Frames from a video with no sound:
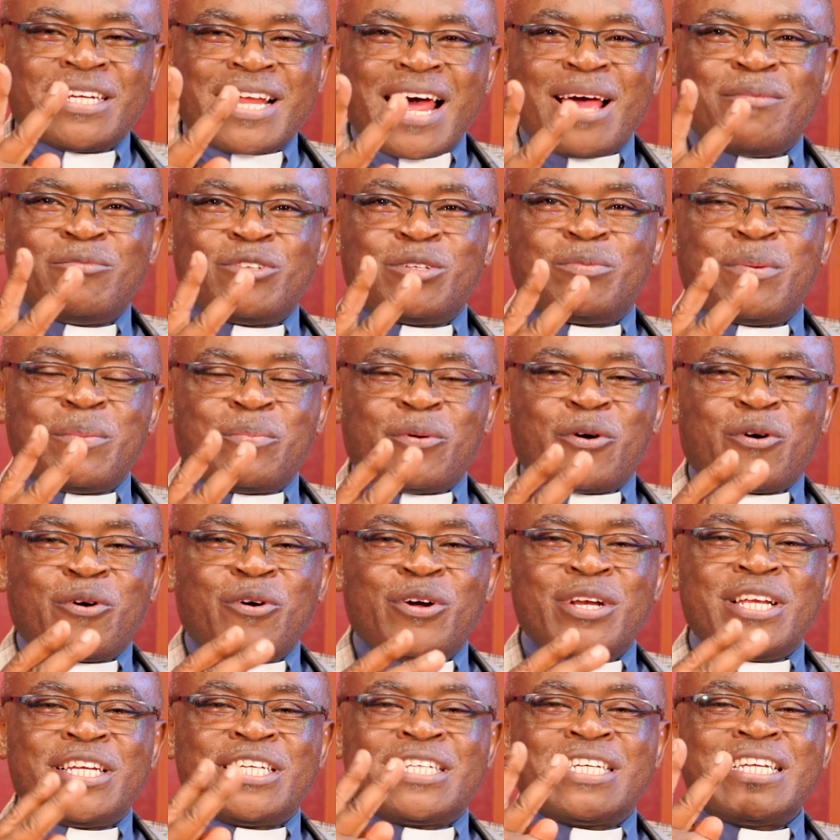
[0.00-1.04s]
times people
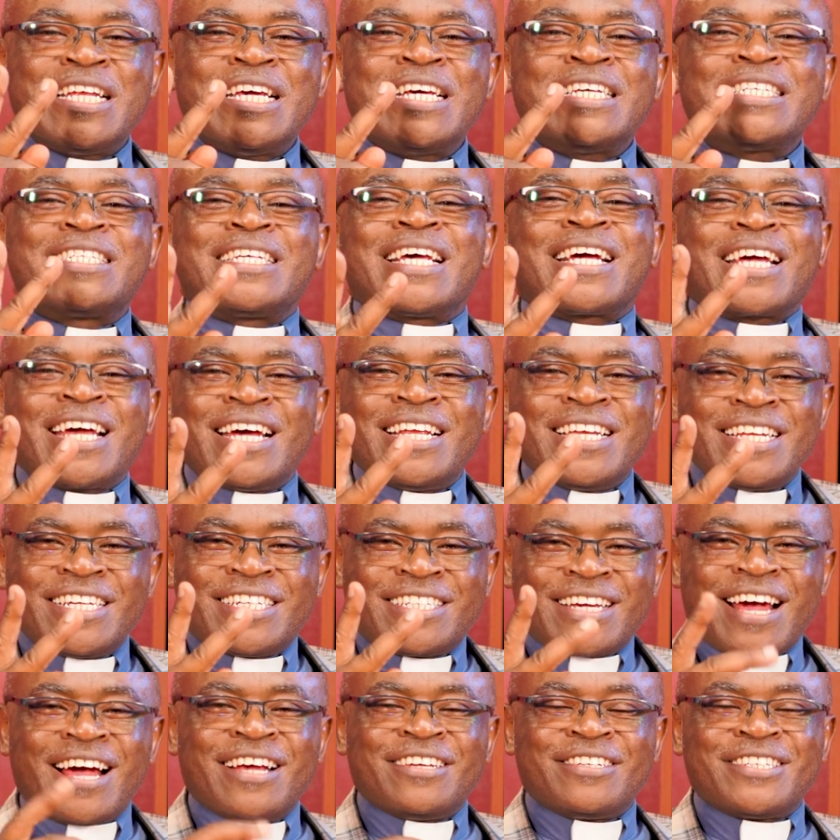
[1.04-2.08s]
call it second
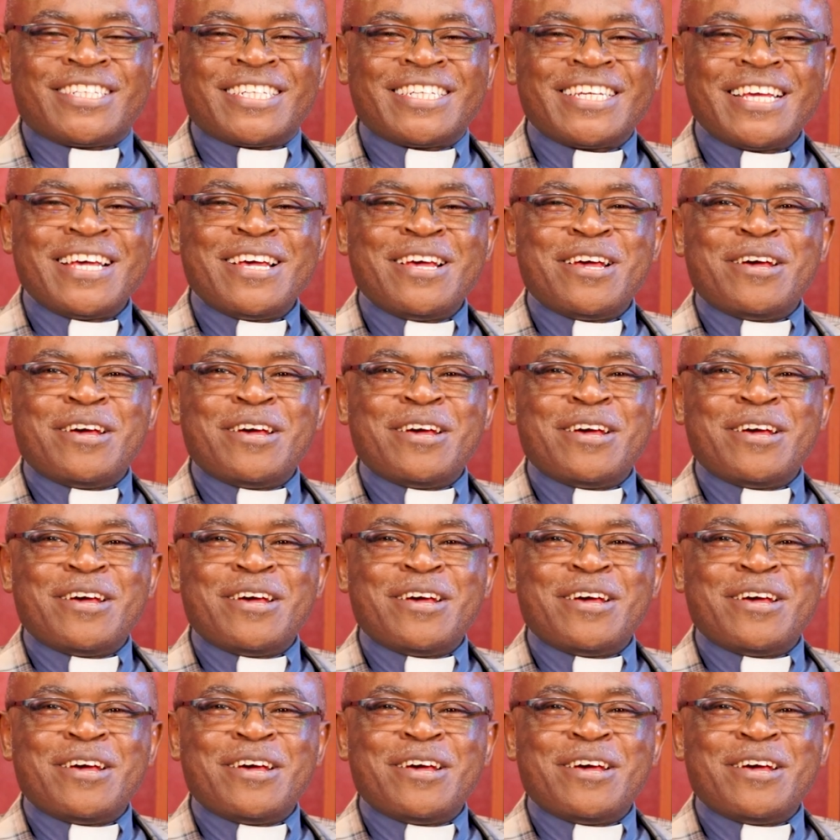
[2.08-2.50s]
chance,